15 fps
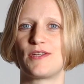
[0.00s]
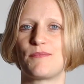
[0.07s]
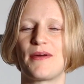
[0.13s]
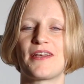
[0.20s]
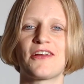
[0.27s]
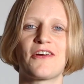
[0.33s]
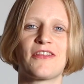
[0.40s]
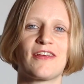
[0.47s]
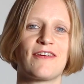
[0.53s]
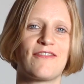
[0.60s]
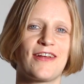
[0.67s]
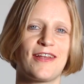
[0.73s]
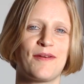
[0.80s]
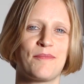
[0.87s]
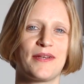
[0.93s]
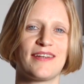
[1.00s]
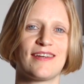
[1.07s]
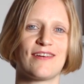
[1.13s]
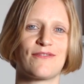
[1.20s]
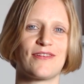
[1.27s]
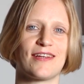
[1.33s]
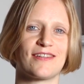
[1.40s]
Depending on the
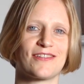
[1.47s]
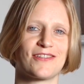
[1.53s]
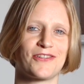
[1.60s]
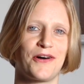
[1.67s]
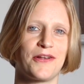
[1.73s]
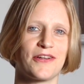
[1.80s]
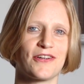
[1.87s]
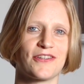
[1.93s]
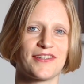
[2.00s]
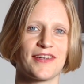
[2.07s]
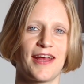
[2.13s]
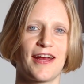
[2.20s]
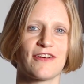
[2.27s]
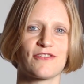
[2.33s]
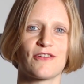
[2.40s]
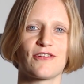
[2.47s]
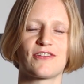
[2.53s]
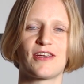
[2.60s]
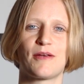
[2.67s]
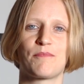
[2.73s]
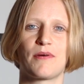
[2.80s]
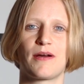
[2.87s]
availability of the installers, air
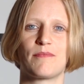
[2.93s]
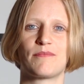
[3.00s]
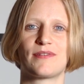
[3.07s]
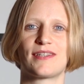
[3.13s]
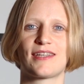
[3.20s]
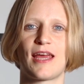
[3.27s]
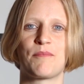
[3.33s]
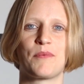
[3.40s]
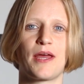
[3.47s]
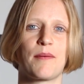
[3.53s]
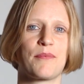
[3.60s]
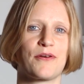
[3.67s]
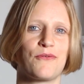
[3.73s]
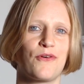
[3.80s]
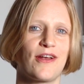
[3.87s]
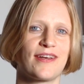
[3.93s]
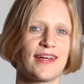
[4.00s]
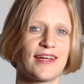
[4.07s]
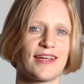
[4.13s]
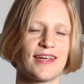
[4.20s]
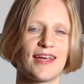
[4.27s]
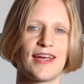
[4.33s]
source heat pumps can be up and
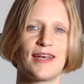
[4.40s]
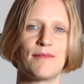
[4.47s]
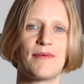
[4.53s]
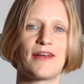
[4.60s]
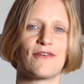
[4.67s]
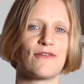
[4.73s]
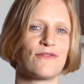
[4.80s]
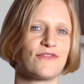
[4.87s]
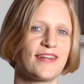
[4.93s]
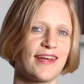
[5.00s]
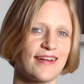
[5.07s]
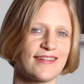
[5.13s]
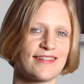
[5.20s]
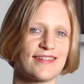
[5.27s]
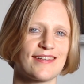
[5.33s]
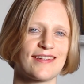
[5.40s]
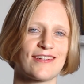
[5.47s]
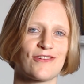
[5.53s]
running in a matter of days.